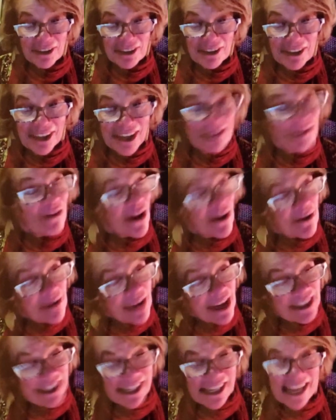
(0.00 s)
if I
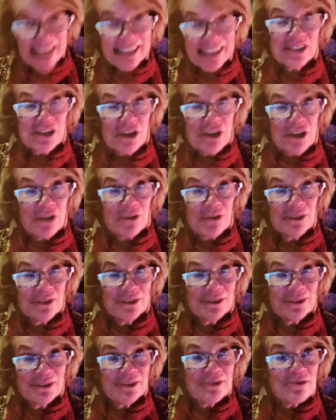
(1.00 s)
may say so,
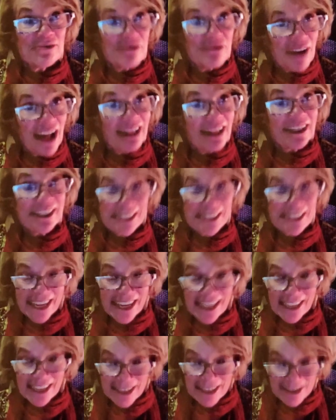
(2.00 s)

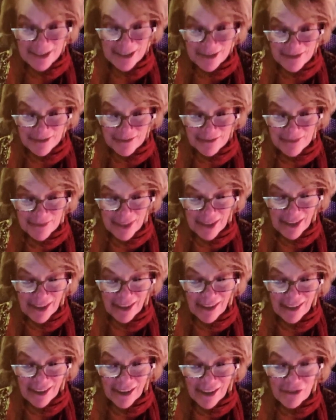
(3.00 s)
validated.
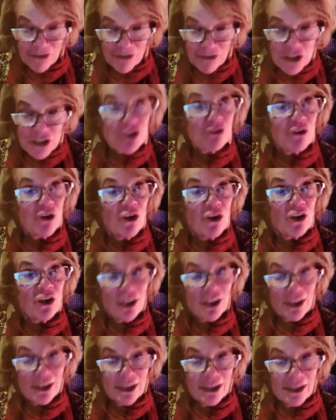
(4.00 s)
First of all,
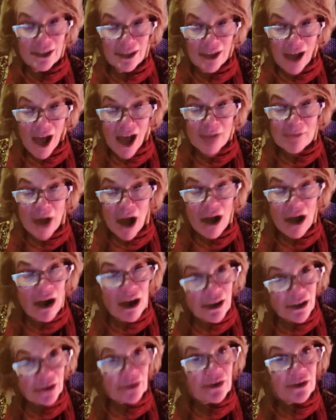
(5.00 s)
I'm honored
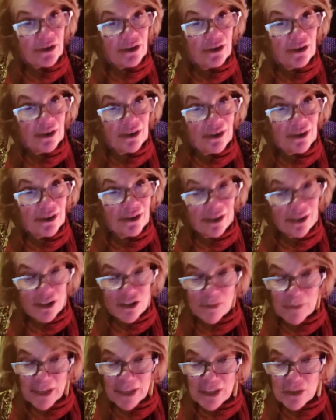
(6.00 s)
to be
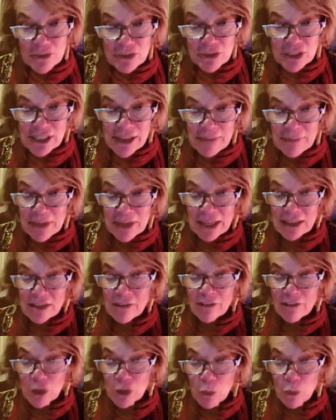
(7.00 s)
the recipient of an
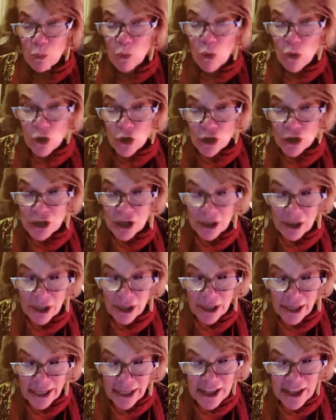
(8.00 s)
award
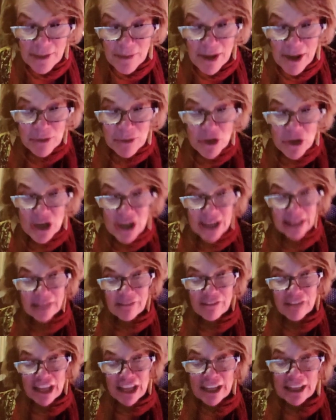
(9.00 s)
in the memory
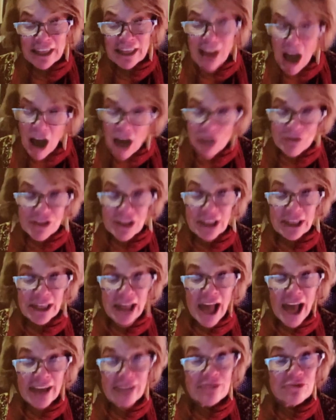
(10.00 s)
of the
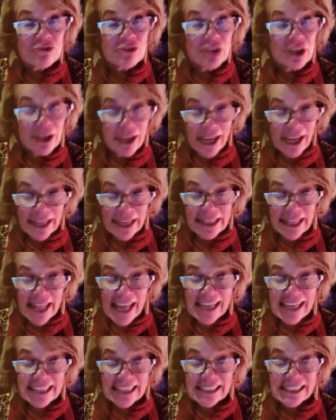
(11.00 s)
life and
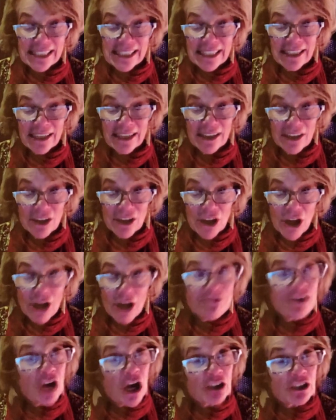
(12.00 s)
legacy of
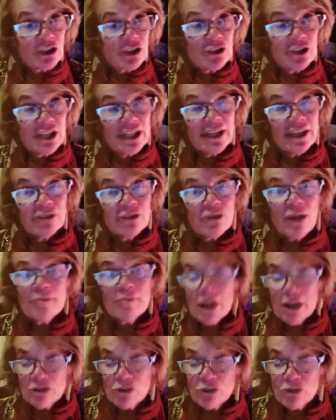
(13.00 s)
Dr. Dilli
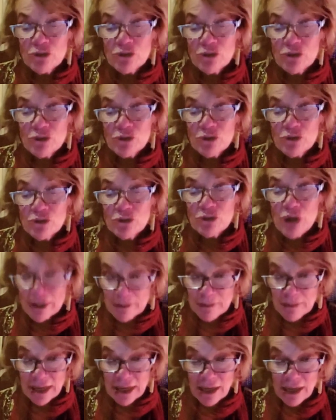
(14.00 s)
Raman
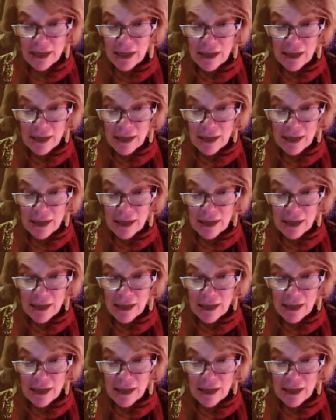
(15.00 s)
Regmi,